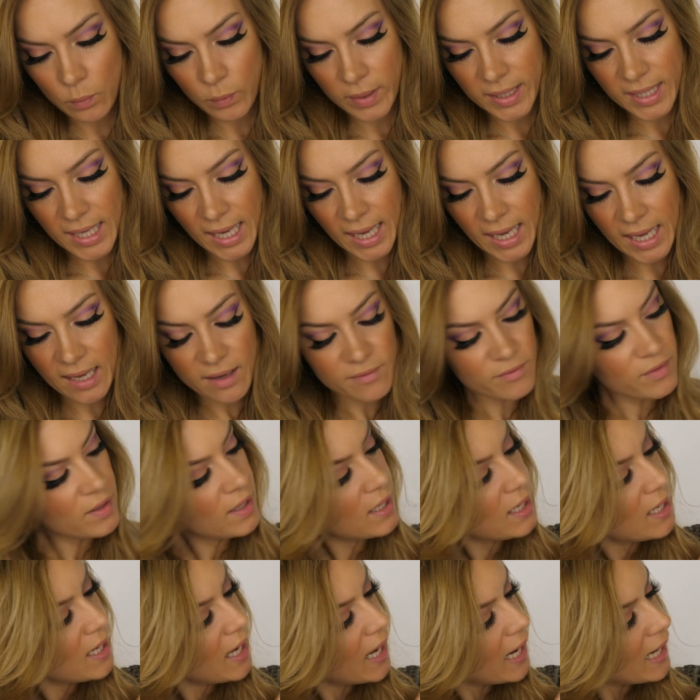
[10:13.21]
we have
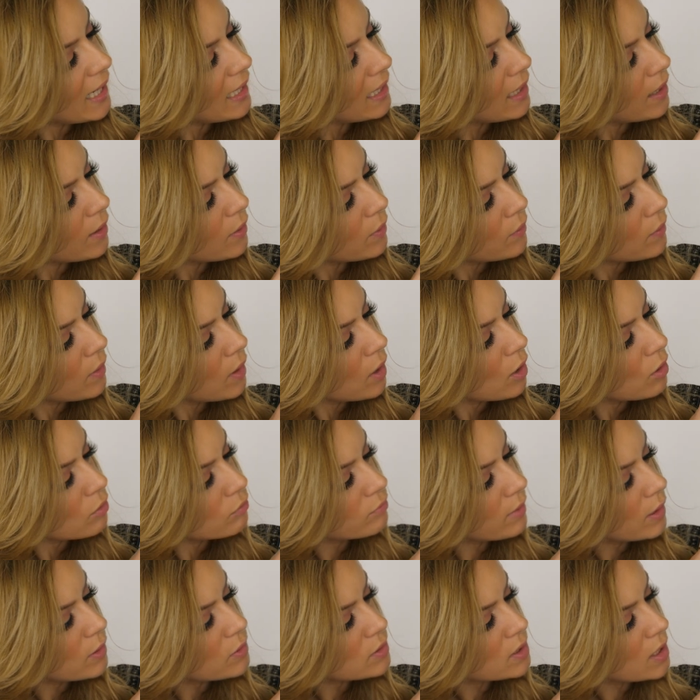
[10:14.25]
Halo,
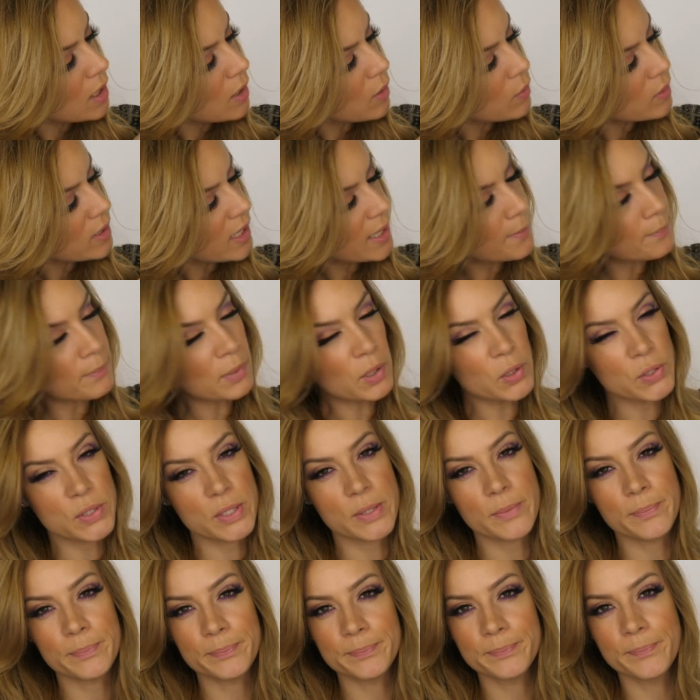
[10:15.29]
Rose Gold and
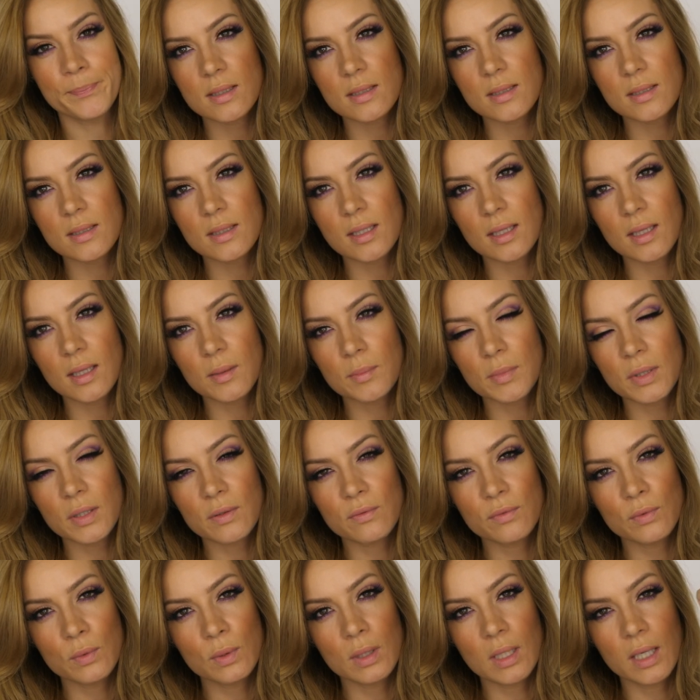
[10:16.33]
Blossom. See that
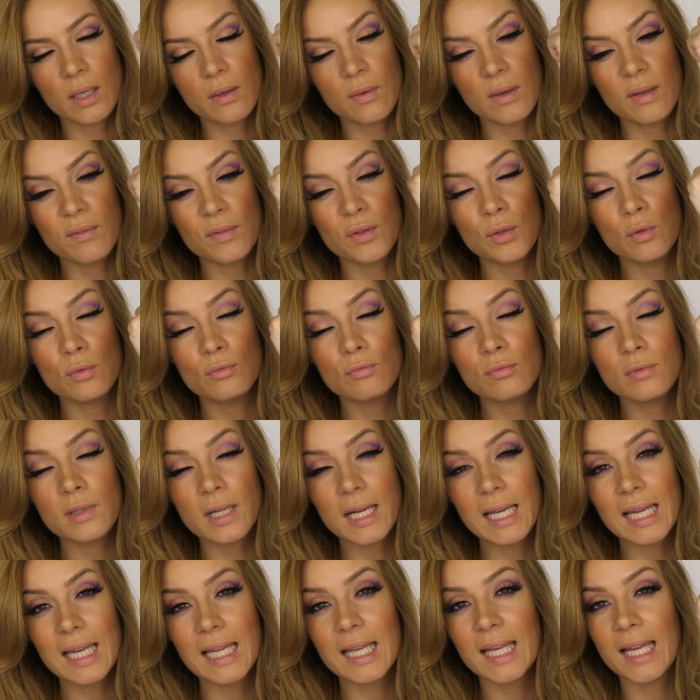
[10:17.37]
beautiful glow? If you're
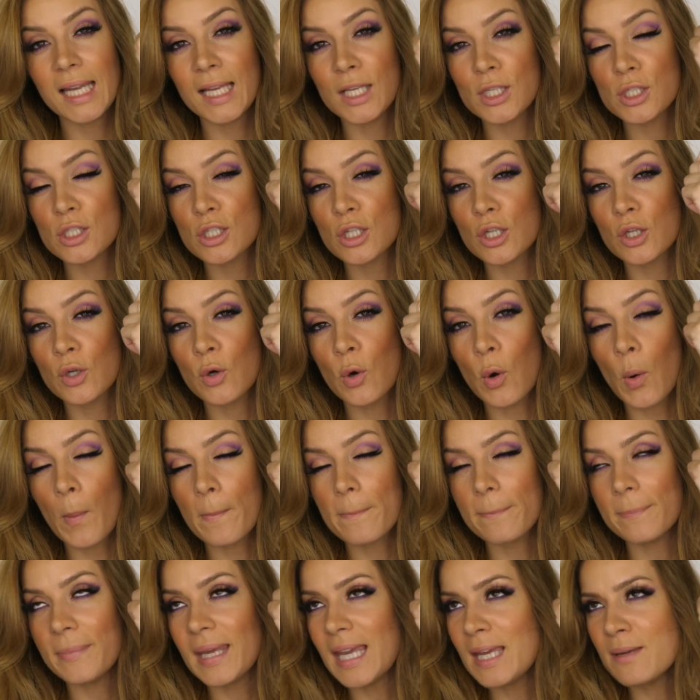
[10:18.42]
really into your
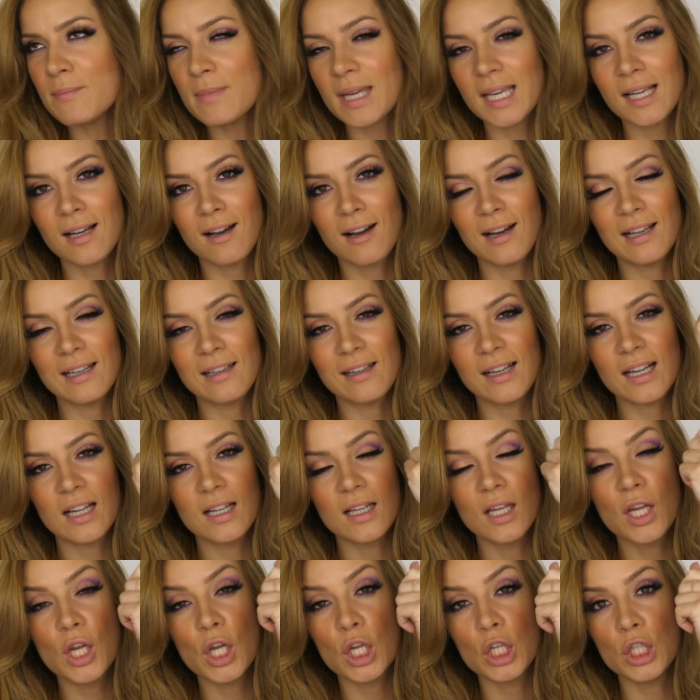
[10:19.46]
beaming highlight,
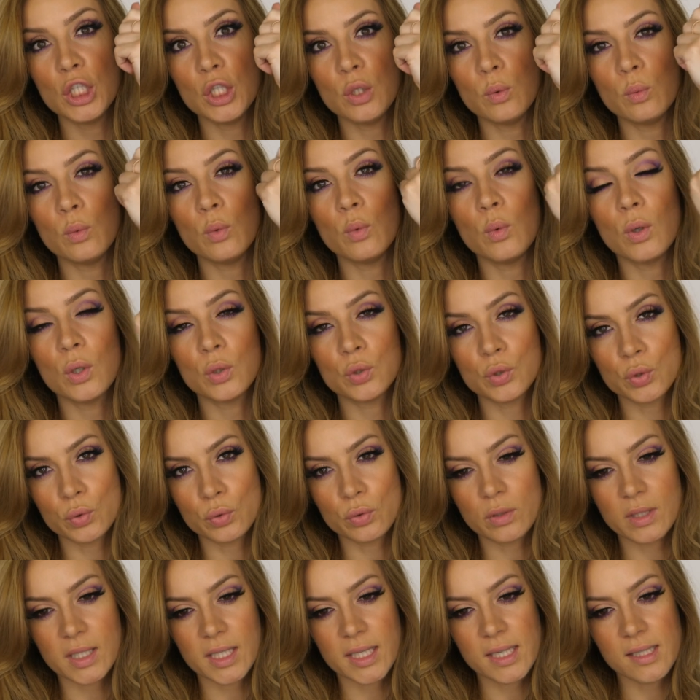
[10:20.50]
you will
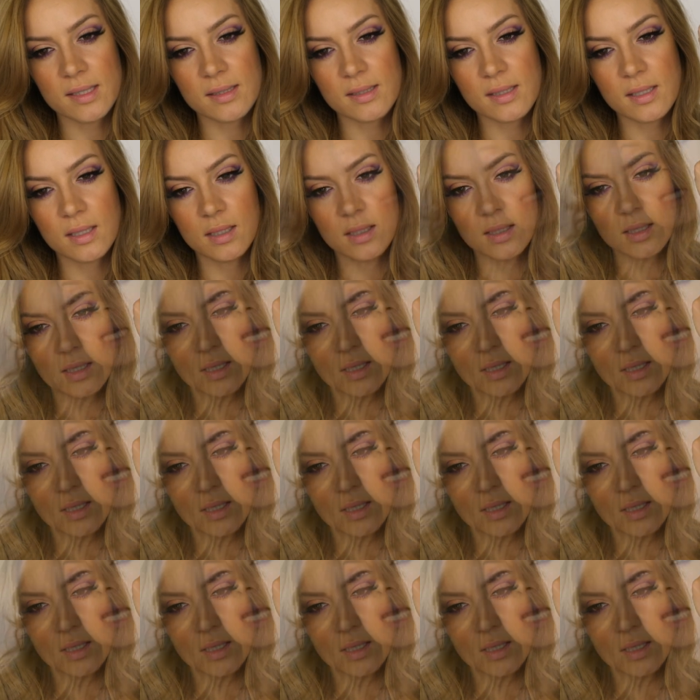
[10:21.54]
adore these.